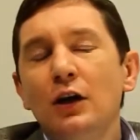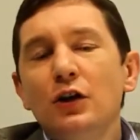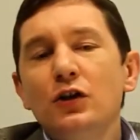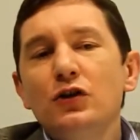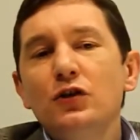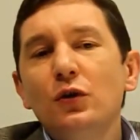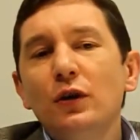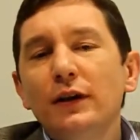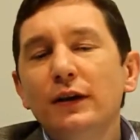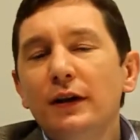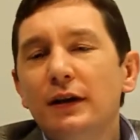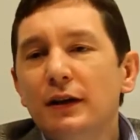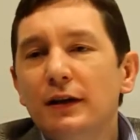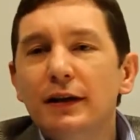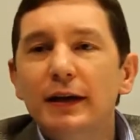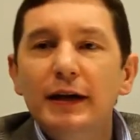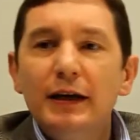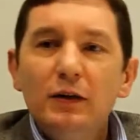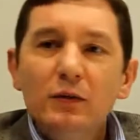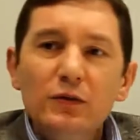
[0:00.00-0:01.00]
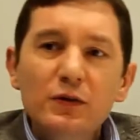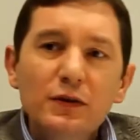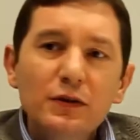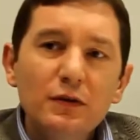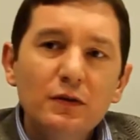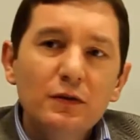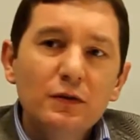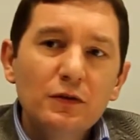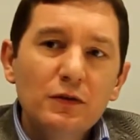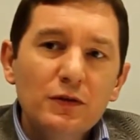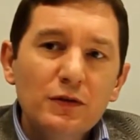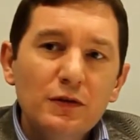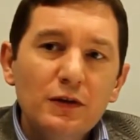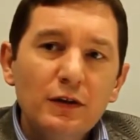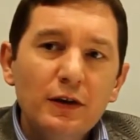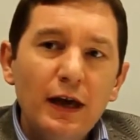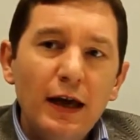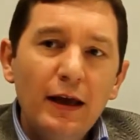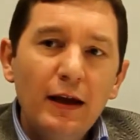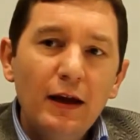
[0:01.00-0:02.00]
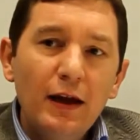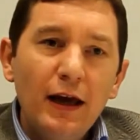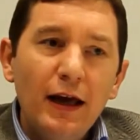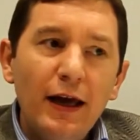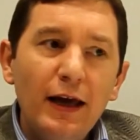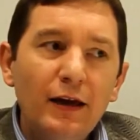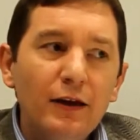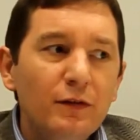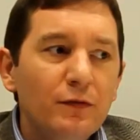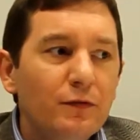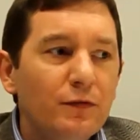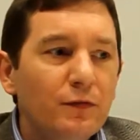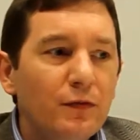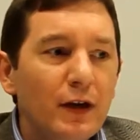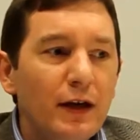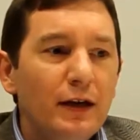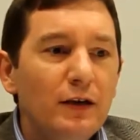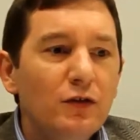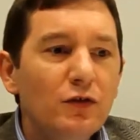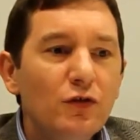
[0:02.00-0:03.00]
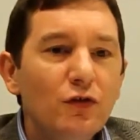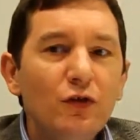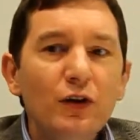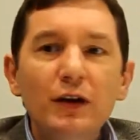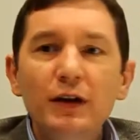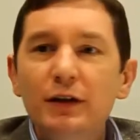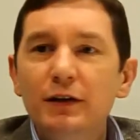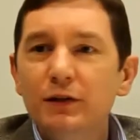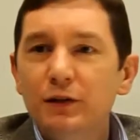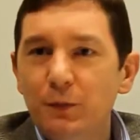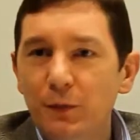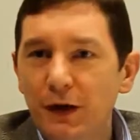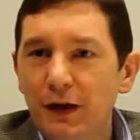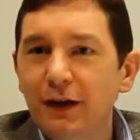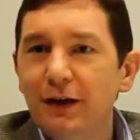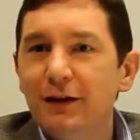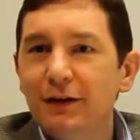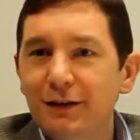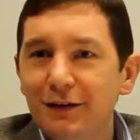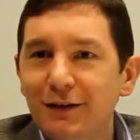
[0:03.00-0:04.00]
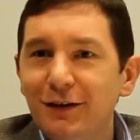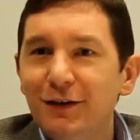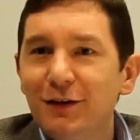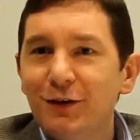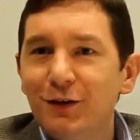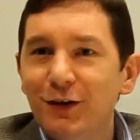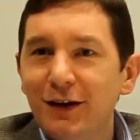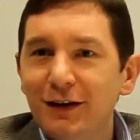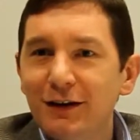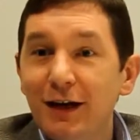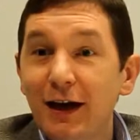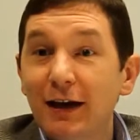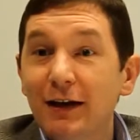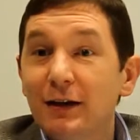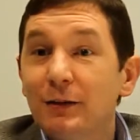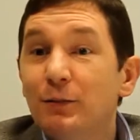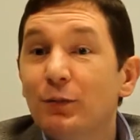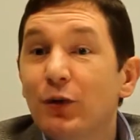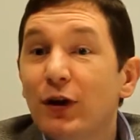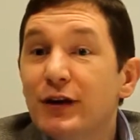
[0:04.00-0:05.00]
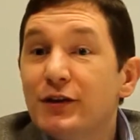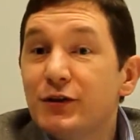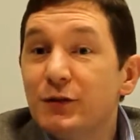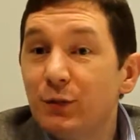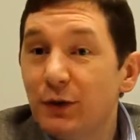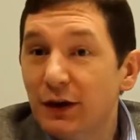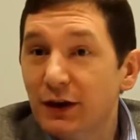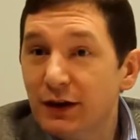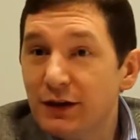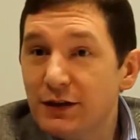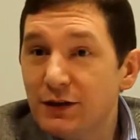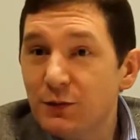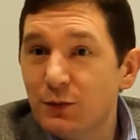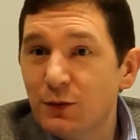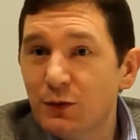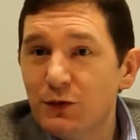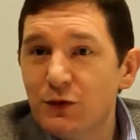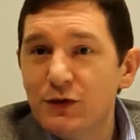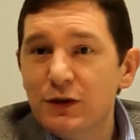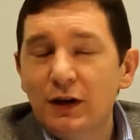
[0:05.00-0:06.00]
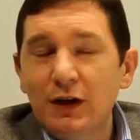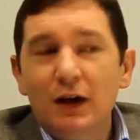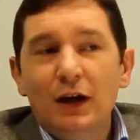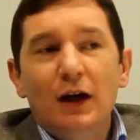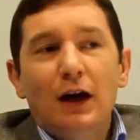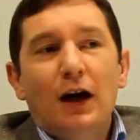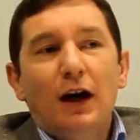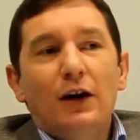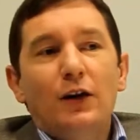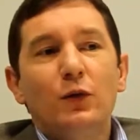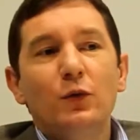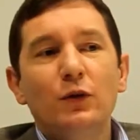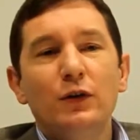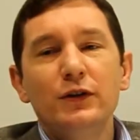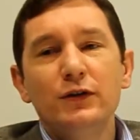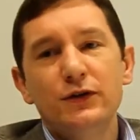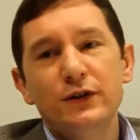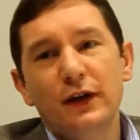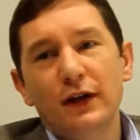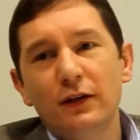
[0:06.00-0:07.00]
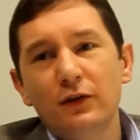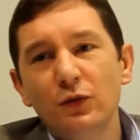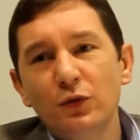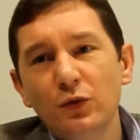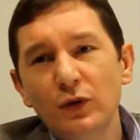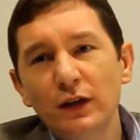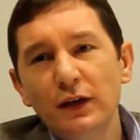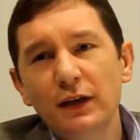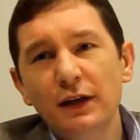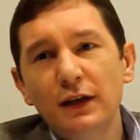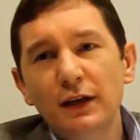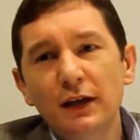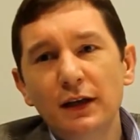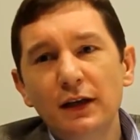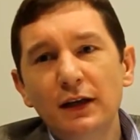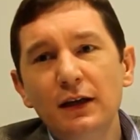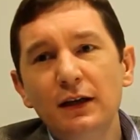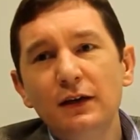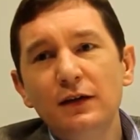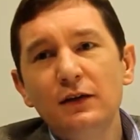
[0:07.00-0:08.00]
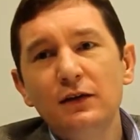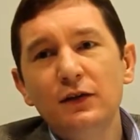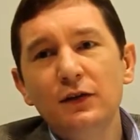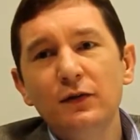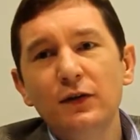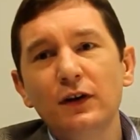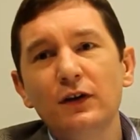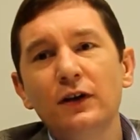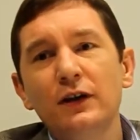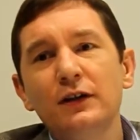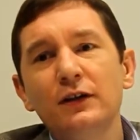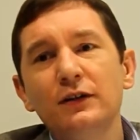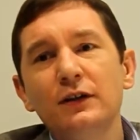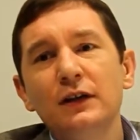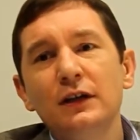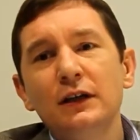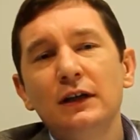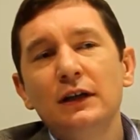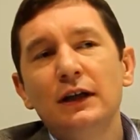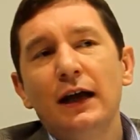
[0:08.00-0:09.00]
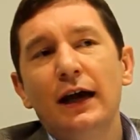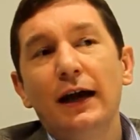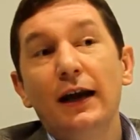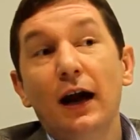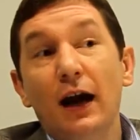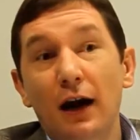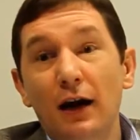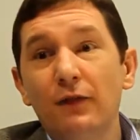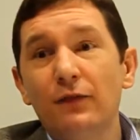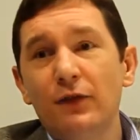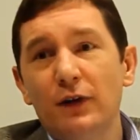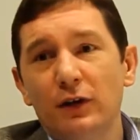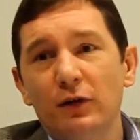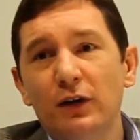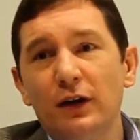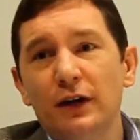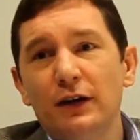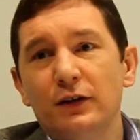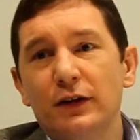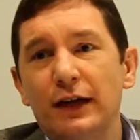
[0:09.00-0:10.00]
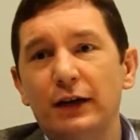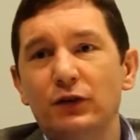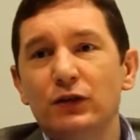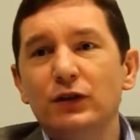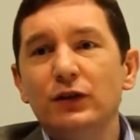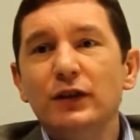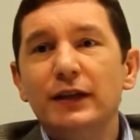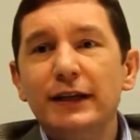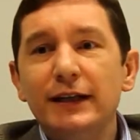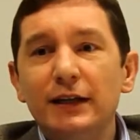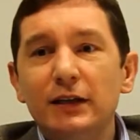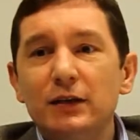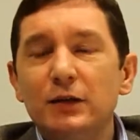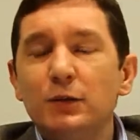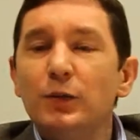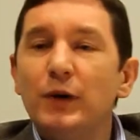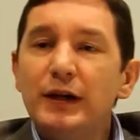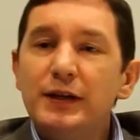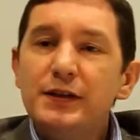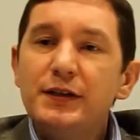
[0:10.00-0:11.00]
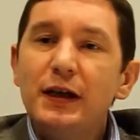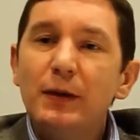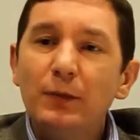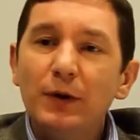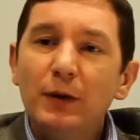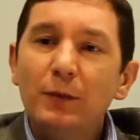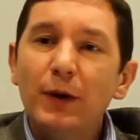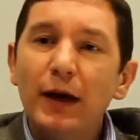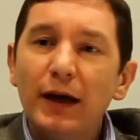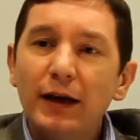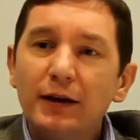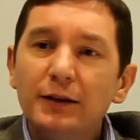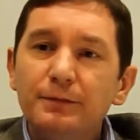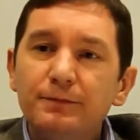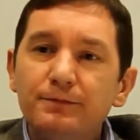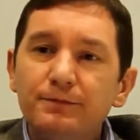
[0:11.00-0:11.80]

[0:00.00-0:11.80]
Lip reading: So I think the councils that have intrigued me, and impressed me, I suppose, are the ones that are really keen to figure out and are figuring out how to lead by stepping back.